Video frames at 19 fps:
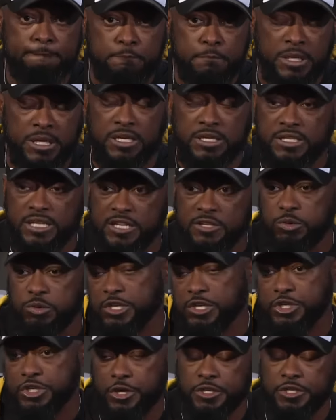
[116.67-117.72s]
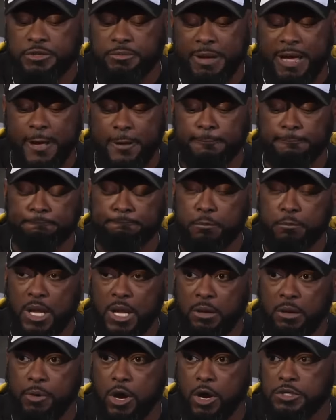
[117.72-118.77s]
because that's what the journey's about.
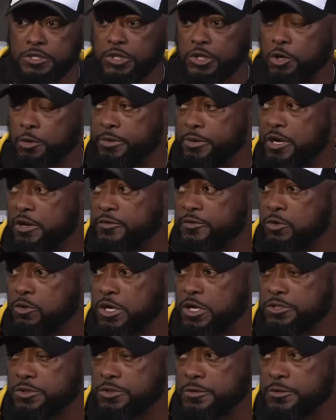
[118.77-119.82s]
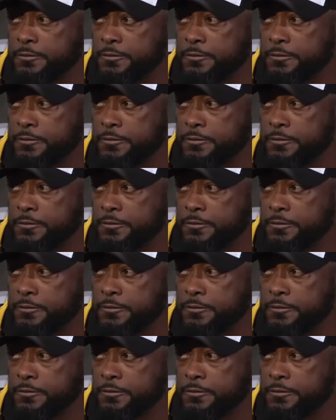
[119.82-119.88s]
I'll pause and open it up for questions.